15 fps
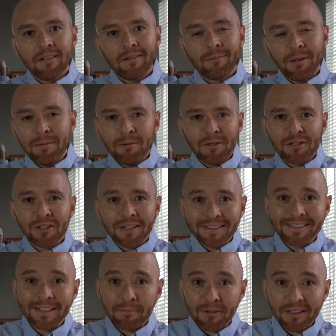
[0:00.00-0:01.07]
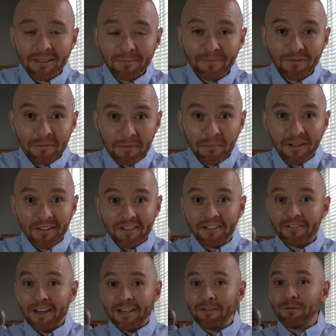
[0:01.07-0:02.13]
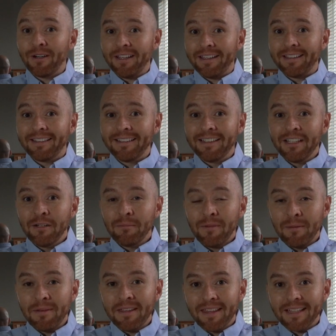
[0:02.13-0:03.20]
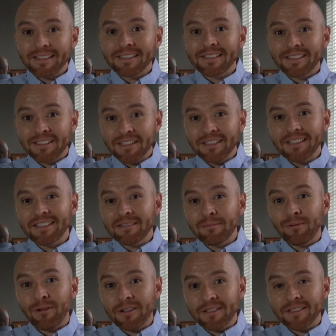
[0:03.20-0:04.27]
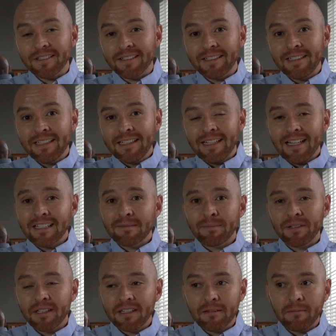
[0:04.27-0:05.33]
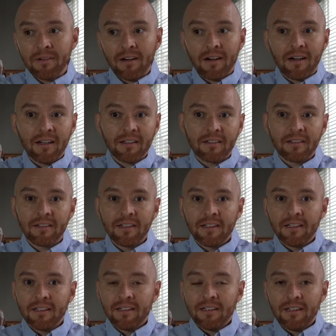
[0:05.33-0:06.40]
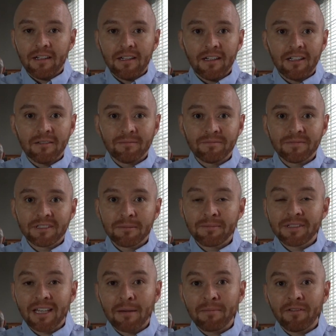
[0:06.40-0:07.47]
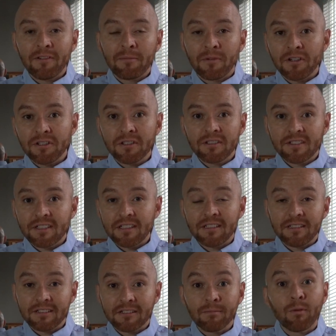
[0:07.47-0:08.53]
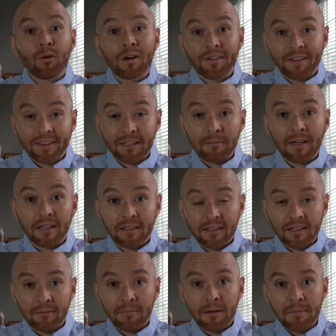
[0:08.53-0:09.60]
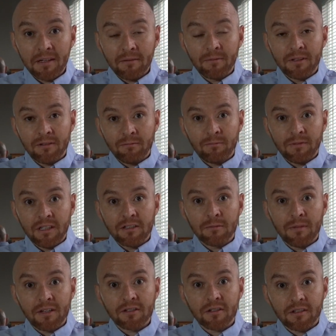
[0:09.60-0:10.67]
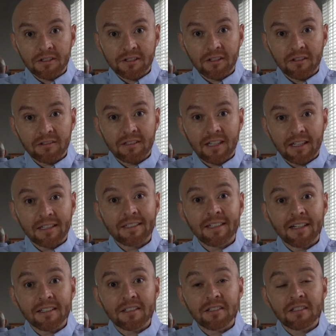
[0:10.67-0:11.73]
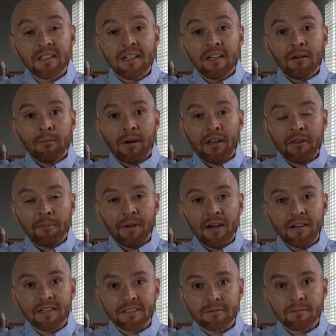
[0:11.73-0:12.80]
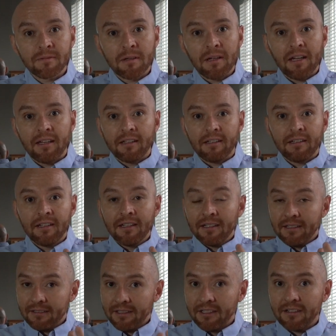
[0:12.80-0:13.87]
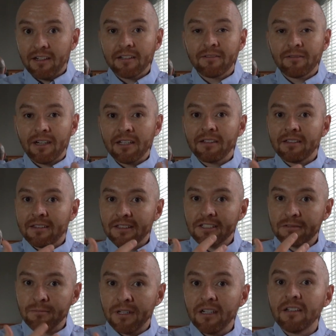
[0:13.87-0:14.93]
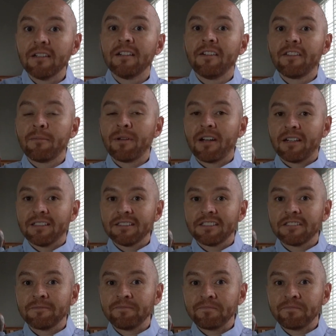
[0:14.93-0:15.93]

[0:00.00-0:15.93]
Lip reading: Maybe we shouldn't separate them from the mother right away. Maybe that's just as important as putting them on some type of emergency support that they might need. Maybe we need to make sure they're still getting touched by the parents, and later on, right, the smell of the parents.